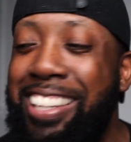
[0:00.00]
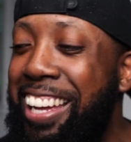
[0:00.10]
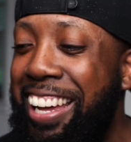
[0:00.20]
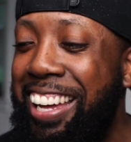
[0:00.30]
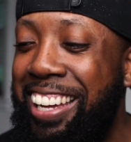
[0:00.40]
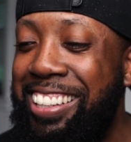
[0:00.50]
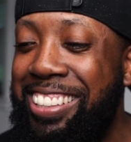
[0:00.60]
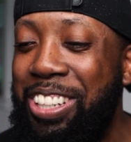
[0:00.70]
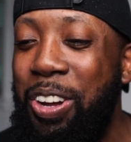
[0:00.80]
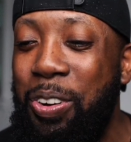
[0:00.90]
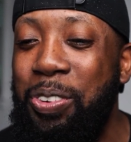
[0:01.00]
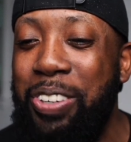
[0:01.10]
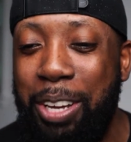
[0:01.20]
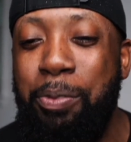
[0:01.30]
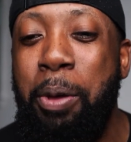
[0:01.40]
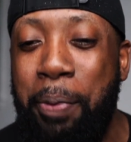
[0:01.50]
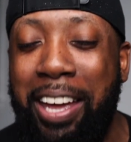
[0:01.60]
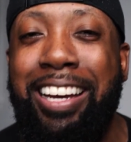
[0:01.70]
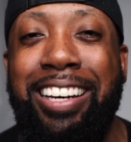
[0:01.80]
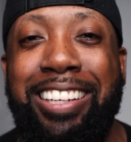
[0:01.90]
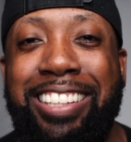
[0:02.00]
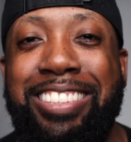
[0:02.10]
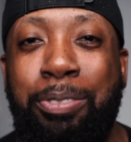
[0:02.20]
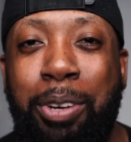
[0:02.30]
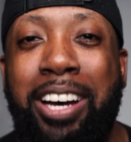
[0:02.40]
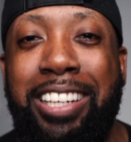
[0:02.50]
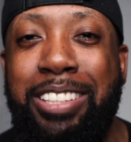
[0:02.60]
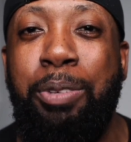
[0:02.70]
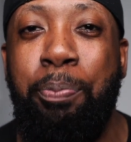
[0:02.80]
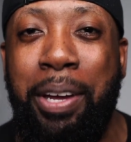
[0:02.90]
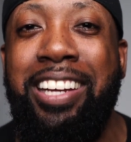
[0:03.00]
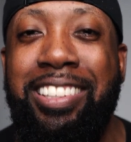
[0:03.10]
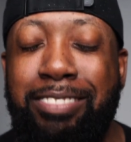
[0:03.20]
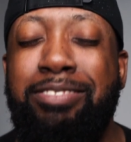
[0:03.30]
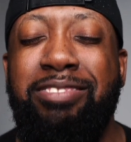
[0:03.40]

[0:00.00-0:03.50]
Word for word: and you know, give me a paint gun and some and some paint.